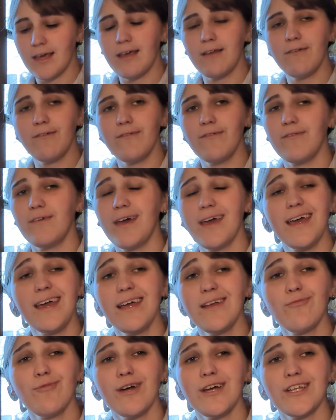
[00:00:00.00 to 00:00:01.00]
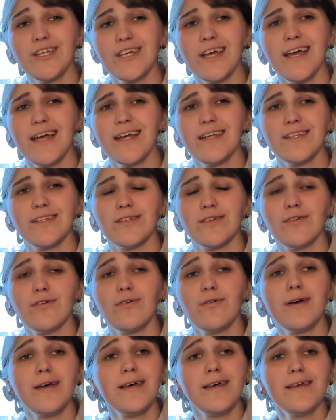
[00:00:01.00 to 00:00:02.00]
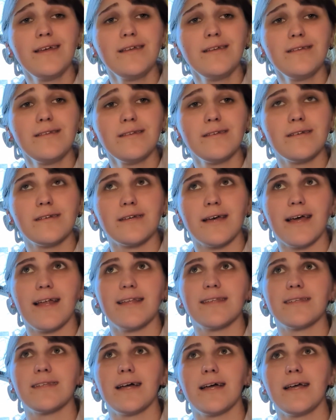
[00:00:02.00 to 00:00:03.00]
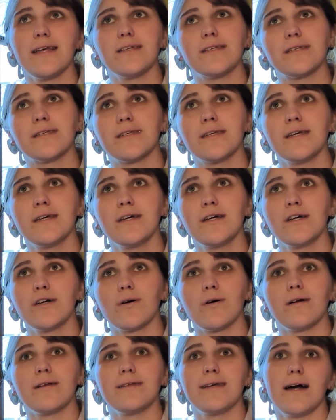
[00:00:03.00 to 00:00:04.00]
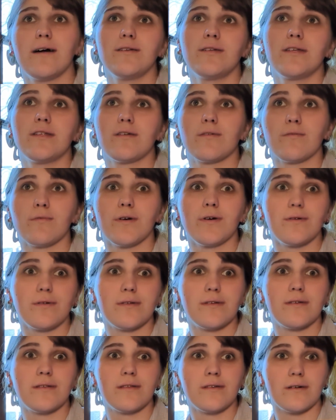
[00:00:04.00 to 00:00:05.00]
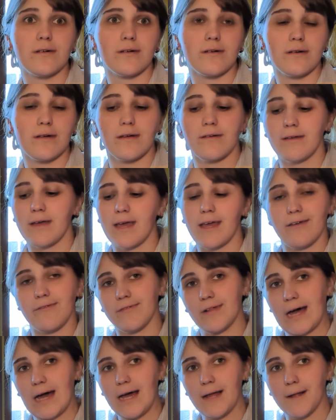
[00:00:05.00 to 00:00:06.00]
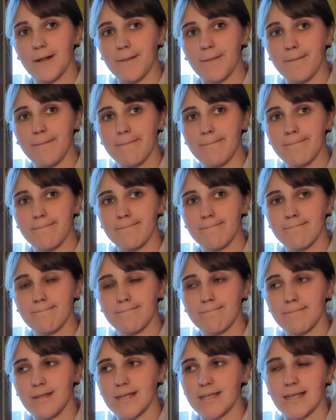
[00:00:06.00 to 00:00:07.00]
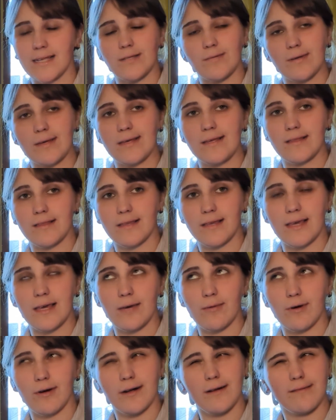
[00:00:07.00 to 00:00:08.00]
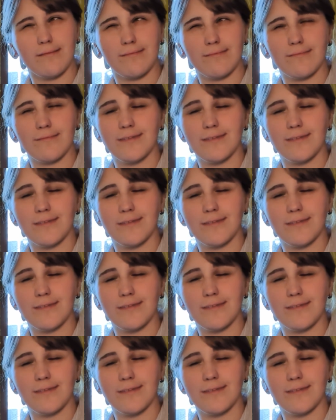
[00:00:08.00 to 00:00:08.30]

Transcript: In vain we chase the wind, and it's nice going down to the root, the A flat, because that's what key we're in.